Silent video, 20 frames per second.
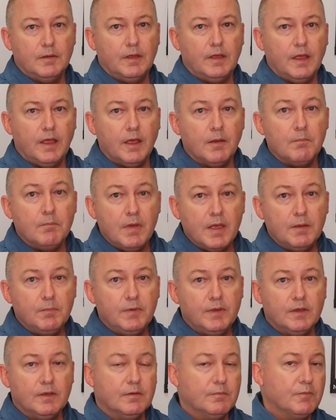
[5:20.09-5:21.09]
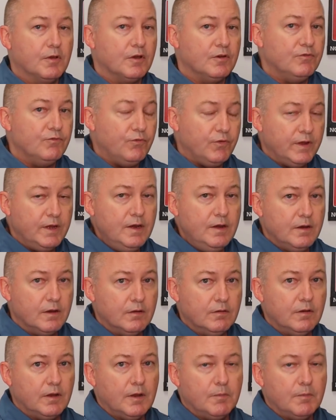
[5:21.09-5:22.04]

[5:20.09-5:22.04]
It may be convenient.